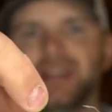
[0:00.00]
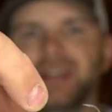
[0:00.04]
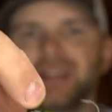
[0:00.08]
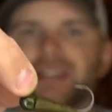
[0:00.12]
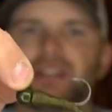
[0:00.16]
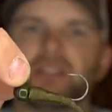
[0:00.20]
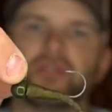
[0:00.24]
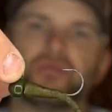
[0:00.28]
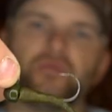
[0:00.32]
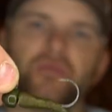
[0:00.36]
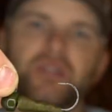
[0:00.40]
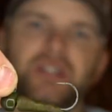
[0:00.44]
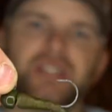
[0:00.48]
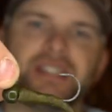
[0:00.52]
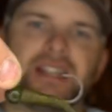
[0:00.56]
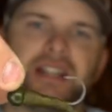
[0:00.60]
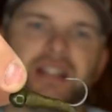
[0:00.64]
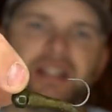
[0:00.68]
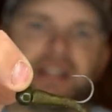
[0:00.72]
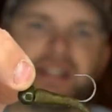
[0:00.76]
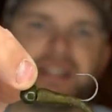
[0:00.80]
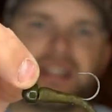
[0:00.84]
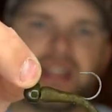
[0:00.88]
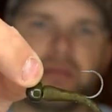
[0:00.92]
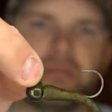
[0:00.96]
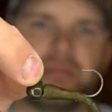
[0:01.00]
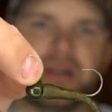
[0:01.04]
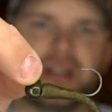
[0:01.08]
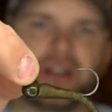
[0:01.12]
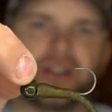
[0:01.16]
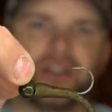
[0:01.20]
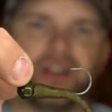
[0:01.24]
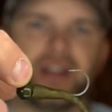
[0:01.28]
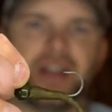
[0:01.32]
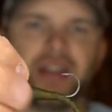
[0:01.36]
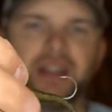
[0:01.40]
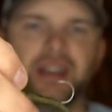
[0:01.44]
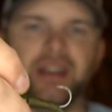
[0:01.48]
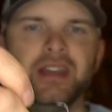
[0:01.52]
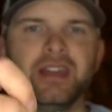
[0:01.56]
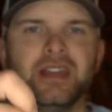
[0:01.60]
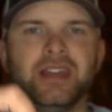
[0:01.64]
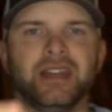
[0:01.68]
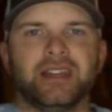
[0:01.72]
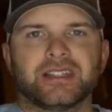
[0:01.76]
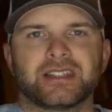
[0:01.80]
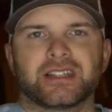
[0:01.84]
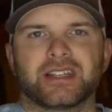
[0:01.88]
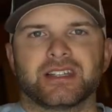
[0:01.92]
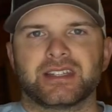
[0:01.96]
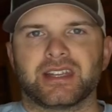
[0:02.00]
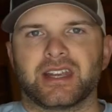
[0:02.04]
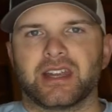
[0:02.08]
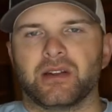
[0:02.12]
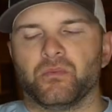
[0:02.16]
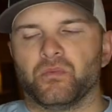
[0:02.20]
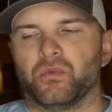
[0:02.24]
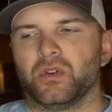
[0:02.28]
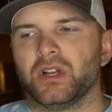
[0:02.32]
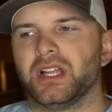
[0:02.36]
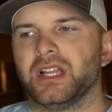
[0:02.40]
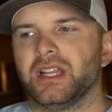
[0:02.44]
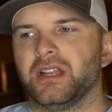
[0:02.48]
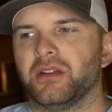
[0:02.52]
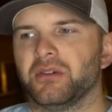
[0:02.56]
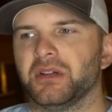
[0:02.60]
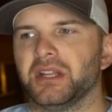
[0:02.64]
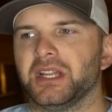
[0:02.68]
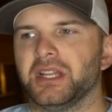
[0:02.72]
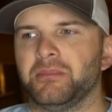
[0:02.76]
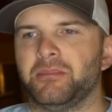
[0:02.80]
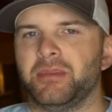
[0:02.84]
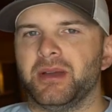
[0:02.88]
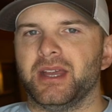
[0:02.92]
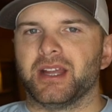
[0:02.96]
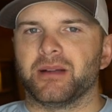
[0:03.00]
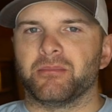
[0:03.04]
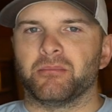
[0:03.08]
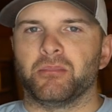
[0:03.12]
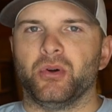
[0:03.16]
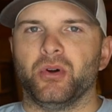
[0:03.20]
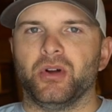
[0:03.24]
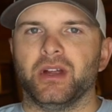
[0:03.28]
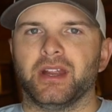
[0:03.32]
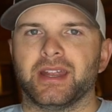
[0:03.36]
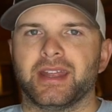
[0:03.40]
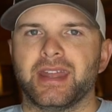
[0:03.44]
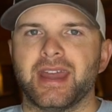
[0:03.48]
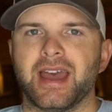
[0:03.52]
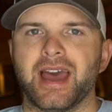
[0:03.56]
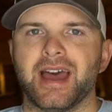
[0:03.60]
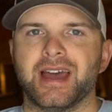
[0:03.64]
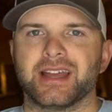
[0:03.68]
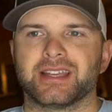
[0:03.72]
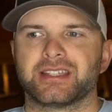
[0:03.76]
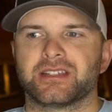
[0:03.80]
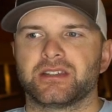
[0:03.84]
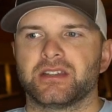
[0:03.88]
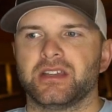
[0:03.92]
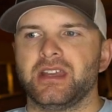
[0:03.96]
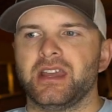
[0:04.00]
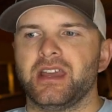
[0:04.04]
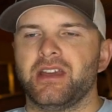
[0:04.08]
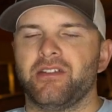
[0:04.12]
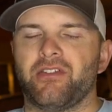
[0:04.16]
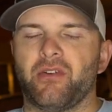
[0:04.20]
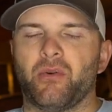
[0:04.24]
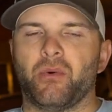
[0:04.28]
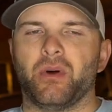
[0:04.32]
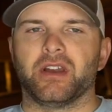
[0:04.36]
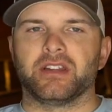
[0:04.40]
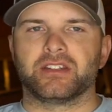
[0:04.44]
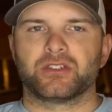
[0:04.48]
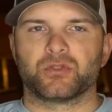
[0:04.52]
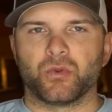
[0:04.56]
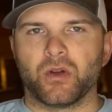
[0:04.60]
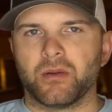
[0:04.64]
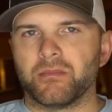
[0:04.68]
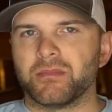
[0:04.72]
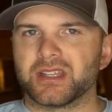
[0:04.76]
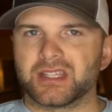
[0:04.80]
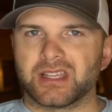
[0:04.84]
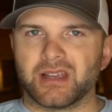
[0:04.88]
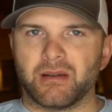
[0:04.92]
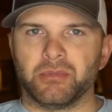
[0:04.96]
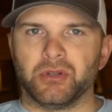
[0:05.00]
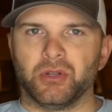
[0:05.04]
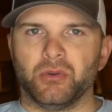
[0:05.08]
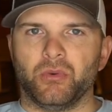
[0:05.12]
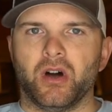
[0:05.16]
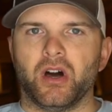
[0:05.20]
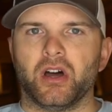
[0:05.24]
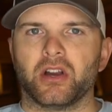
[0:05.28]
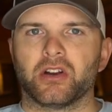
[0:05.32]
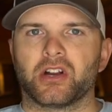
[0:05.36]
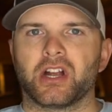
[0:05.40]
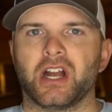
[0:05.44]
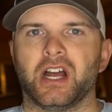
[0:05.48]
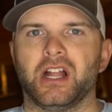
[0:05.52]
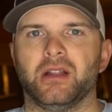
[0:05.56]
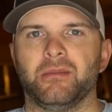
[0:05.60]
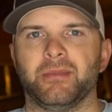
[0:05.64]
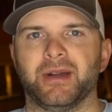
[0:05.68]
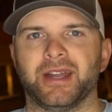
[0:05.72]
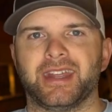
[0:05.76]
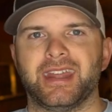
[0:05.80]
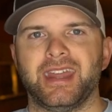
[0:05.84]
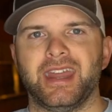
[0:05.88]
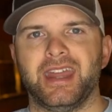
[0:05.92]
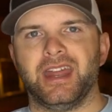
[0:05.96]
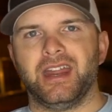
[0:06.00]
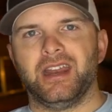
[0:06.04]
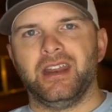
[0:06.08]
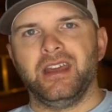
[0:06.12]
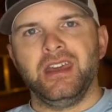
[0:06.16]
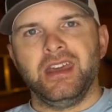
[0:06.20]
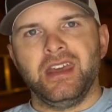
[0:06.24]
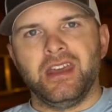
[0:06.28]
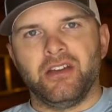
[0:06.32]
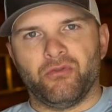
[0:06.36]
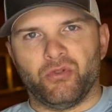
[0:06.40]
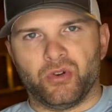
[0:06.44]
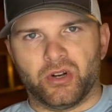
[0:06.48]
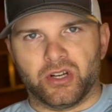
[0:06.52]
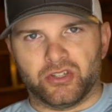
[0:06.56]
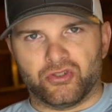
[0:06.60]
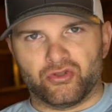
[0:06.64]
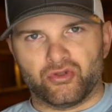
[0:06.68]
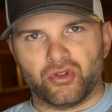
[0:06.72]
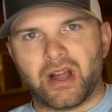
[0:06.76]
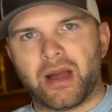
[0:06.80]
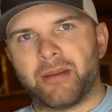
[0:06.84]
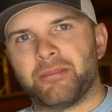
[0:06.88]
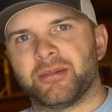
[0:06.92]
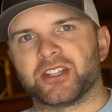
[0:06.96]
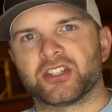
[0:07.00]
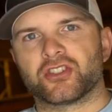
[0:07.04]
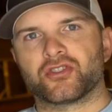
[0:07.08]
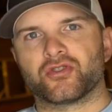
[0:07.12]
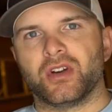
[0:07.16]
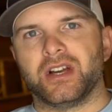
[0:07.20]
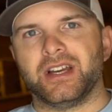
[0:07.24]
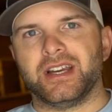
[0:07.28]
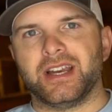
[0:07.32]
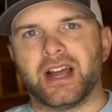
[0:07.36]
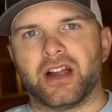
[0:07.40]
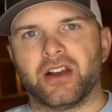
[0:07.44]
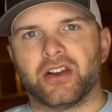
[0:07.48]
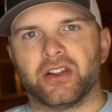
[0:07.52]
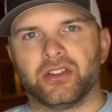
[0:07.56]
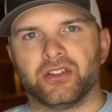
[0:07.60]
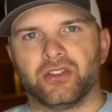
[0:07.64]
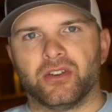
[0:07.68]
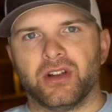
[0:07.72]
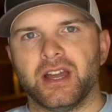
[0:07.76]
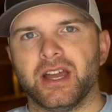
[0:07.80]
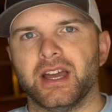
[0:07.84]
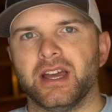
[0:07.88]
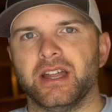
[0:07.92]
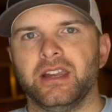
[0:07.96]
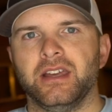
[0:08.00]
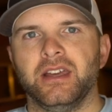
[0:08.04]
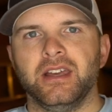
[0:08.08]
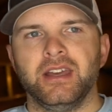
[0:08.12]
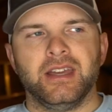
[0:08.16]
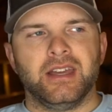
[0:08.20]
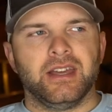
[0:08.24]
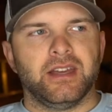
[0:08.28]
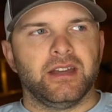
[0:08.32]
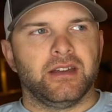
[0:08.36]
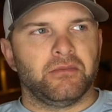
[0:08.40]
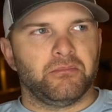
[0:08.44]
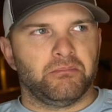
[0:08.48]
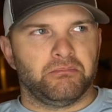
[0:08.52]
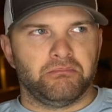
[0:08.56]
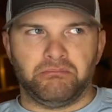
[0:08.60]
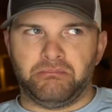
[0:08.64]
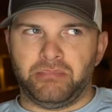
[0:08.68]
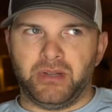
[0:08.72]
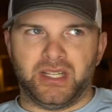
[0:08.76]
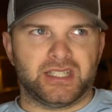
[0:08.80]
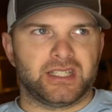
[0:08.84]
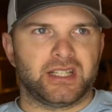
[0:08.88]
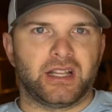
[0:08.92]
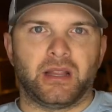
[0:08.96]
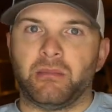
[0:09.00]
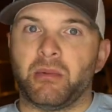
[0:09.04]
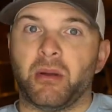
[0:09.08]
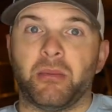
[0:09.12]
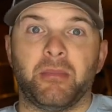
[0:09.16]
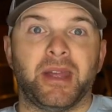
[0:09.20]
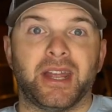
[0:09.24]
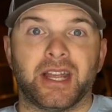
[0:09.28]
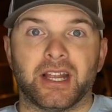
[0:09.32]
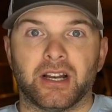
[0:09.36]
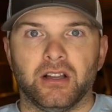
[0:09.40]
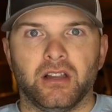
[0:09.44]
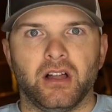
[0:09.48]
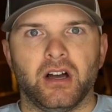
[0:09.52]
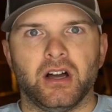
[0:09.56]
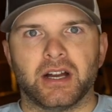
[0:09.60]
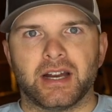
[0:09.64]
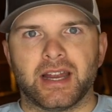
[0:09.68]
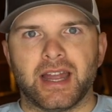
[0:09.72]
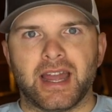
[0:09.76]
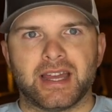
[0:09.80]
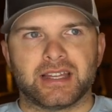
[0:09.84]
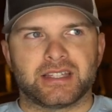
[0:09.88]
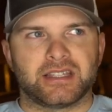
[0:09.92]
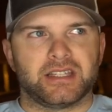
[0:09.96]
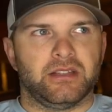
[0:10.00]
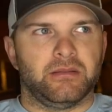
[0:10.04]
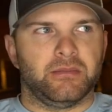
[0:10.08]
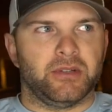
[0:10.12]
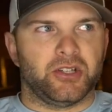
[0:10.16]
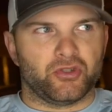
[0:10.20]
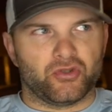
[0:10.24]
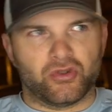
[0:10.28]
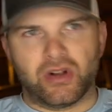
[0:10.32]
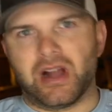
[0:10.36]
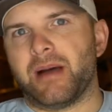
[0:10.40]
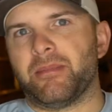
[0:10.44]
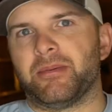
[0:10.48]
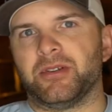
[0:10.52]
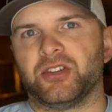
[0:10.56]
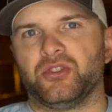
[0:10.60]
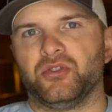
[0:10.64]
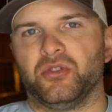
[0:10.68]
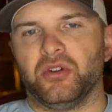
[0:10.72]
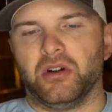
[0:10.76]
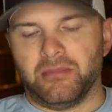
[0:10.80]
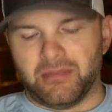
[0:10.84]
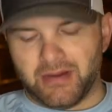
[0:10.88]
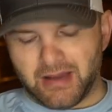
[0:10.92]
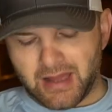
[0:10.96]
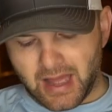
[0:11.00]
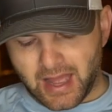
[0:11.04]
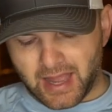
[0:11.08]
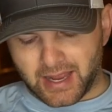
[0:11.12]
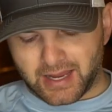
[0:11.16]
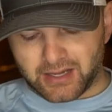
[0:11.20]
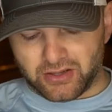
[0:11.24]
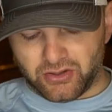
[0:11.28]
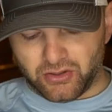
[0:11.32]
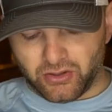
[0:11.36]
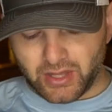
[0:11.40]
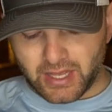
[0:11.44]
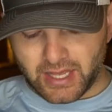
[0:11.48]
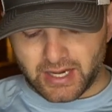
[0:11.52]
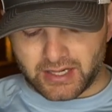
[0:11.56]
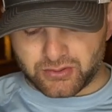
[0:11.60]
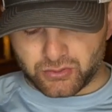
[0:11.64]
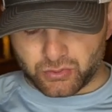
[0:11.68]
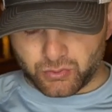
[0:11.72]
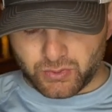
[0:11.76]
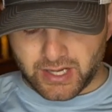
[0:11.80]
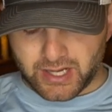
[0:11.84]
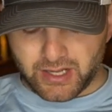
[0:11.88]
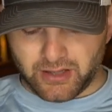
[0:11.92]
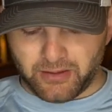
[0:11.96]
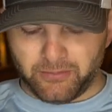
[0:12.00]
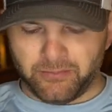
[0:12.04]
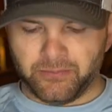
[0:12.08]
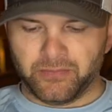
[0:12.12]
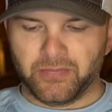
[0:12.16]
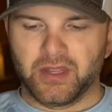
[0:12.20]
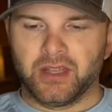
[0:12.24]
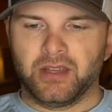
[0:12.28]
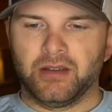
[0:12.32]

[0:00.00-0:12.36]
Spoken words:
And the reason I like that bigger head is because it can really, really pinpoint casts. If I want to swim this up in the water column, I can. If I want to drop it straight down on their head, basically by making a long cast of them and drop it to them, I can do that as well.